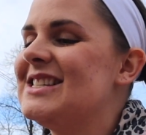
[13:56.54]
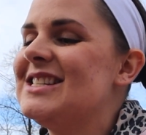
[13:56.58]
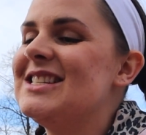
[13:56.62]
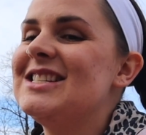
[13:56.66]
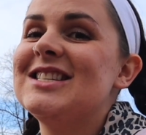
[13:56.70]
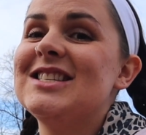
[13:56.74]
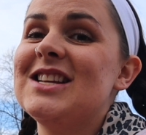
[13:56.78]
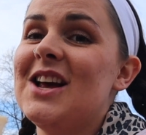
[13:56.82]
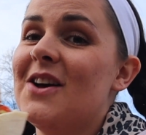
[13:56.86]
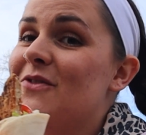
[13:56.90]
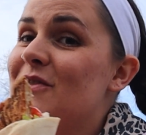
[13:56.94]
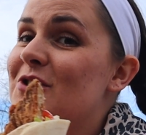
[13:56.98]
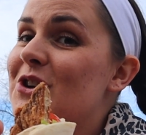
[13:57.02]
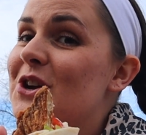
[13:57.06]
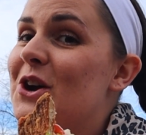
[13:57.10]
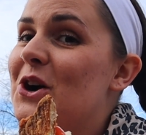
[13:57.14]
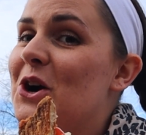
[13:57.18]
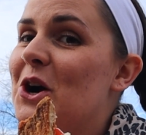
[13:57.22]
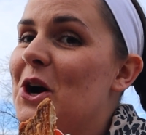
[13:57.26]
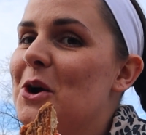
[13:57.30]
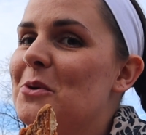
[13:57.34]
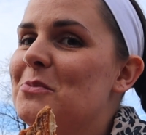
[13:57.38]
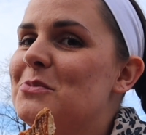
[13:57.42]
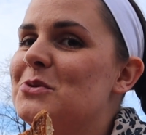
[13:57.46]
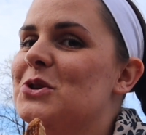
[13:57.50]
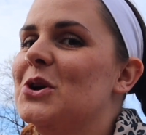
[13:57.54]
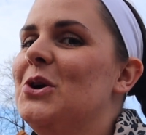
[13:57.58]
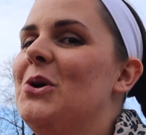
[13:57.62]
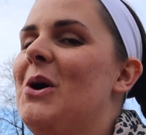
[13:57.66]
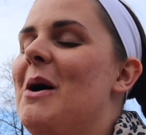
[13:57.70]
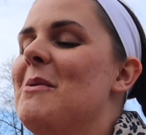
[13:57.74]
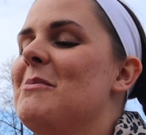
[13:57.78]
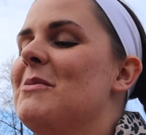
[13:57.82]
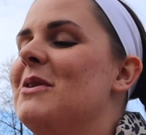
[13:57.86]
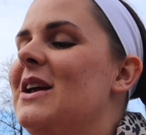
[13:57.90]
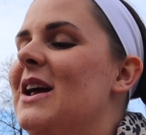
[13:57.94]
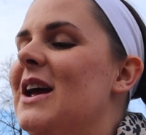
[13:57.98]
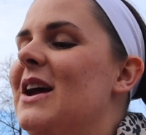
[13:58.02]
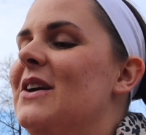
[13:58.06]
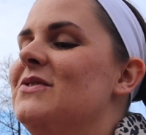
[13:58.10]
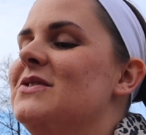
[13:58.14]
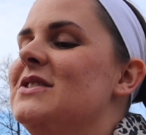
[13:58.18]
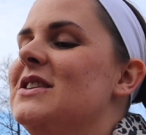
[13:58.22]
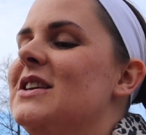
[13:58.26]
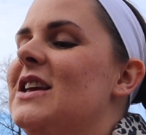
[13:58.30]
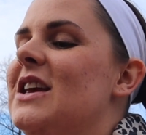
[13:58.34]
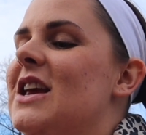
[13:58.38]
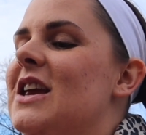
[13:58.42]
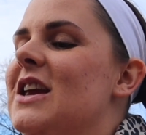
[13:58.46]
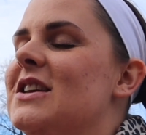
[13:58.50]
is 70 carbs, so I'm gonna have
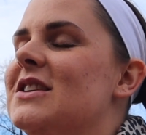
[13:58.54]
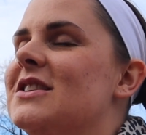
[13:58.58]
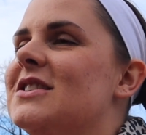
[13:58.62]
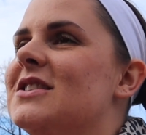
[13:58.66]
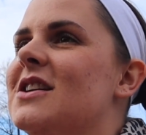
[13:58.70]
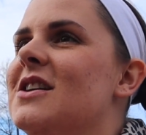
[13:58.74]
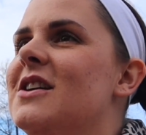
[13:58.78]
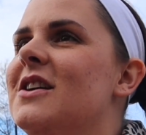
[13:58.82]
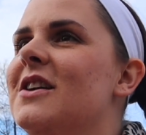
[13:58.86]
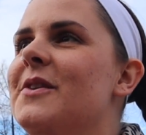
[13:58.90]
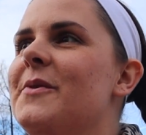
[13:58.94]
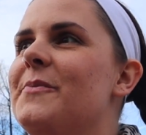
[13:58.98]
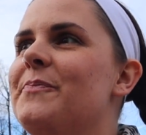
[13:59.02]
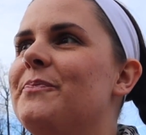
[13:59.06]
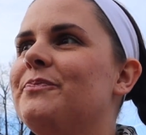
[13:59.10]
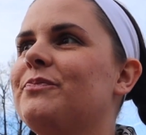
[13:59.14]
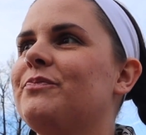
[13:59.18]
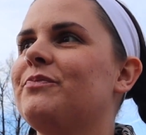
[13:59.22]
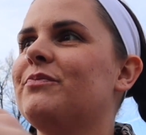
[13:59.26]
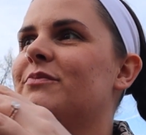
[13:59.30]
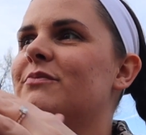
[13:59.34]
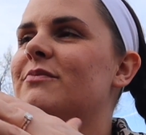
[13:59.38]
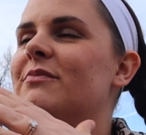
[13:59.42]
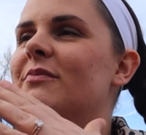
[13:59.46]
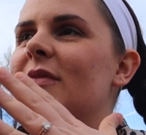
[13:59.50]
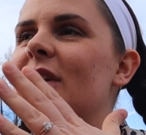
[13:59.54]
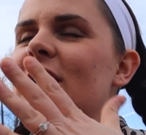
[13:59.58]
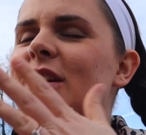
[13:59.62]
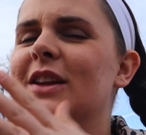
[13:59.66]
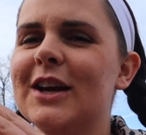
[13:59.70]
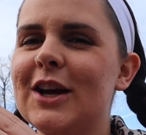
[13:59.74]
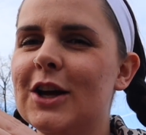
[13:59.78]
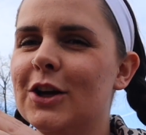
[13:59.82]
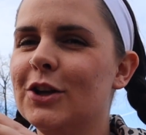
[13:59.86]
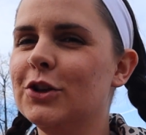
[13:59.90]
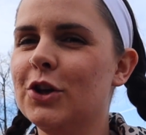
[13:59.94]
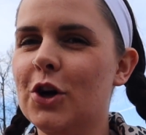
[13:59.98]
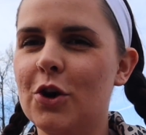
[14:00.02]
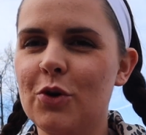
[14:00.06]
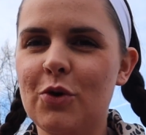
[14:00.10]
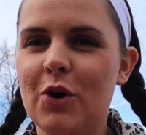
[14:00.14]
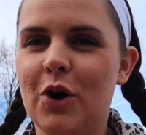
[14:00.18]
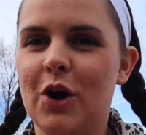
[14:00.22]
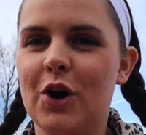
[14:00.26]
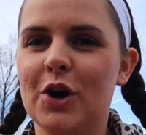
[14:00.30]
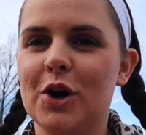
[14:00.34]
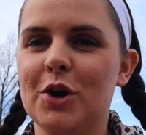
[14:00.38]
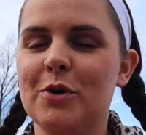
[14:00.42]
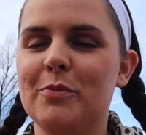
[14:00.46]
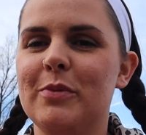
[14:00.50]
to eat like a low
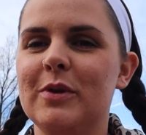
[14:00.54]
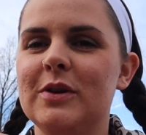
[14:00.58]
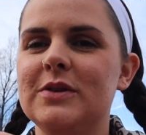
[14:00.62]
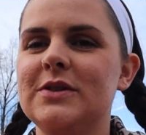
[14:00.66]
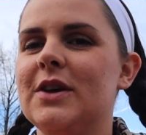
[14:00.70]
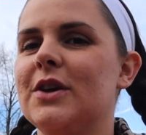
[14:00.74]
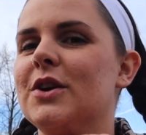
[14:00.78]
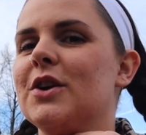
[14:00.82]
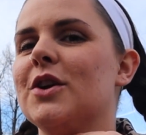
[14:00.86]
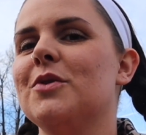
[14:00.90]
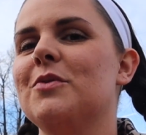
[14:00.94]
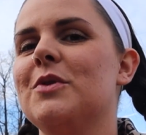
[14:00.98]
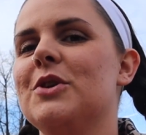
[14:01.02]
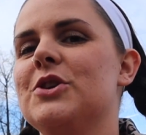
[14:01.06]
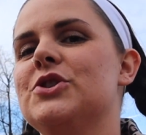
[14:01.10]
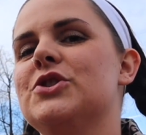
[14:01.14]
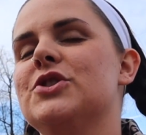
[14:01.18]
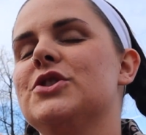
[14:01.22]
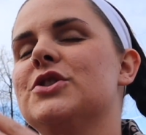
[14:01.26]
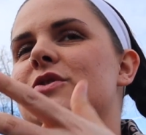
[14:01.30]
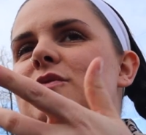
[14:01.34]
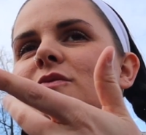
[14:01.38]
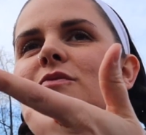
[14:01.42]
carb dinner, which